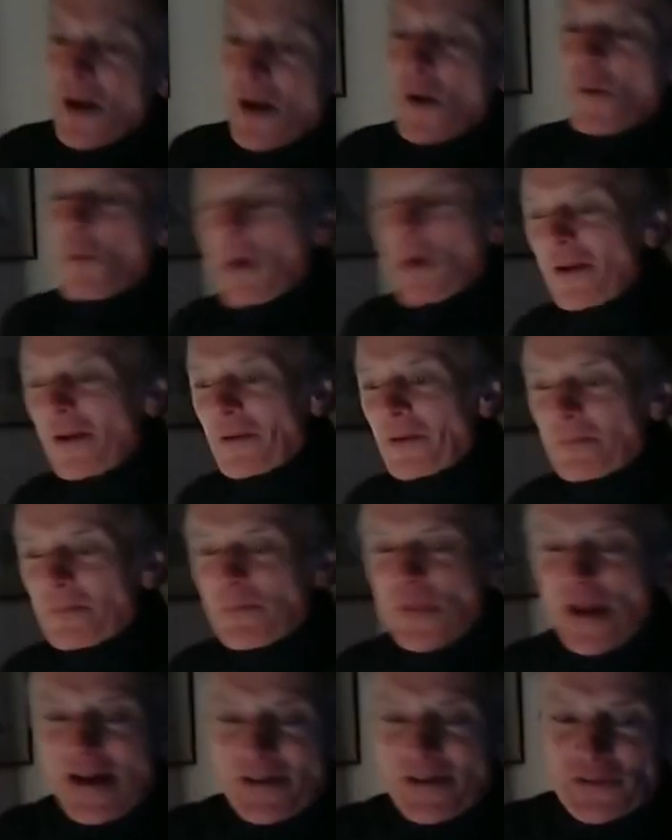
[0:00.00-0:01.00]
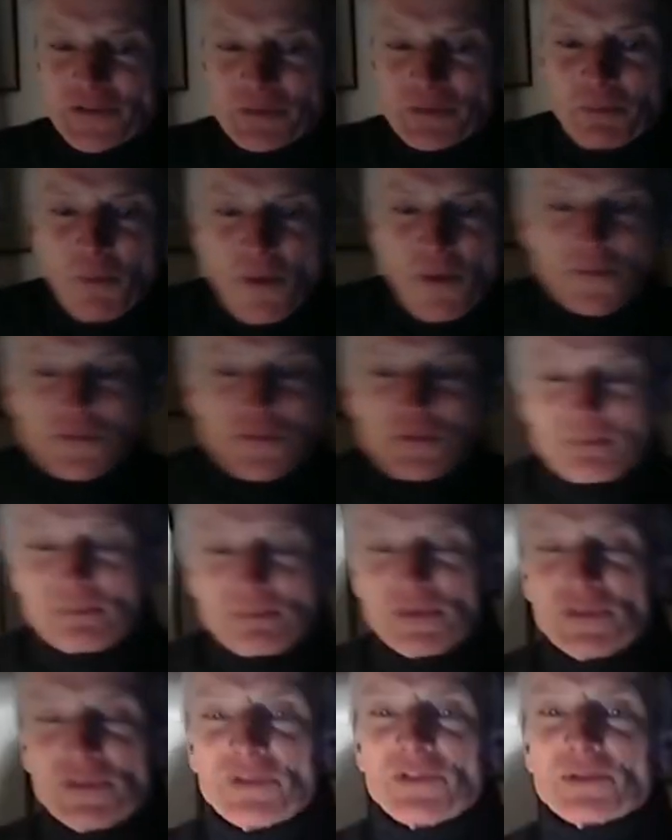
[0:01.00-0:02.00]
Well, that's what
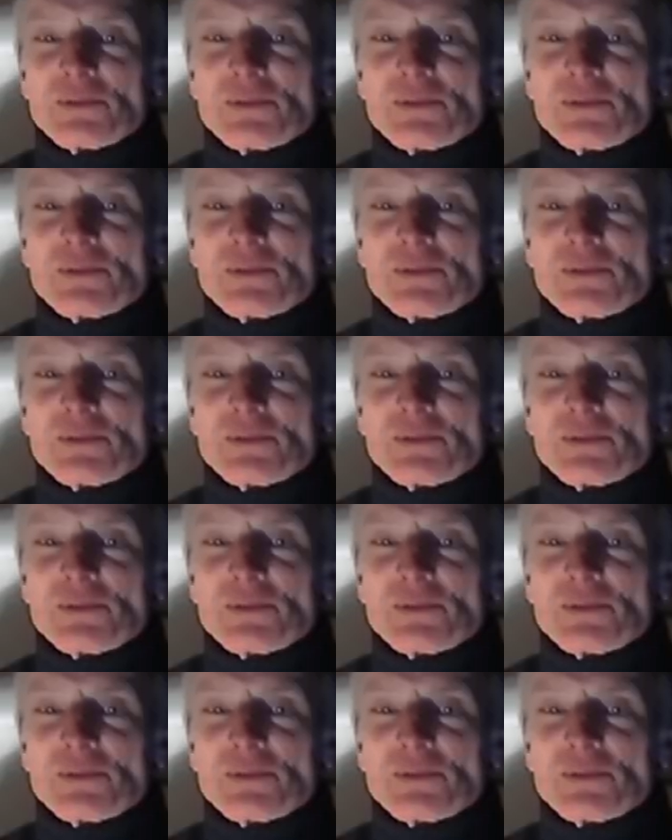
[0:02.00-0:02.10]
Mr.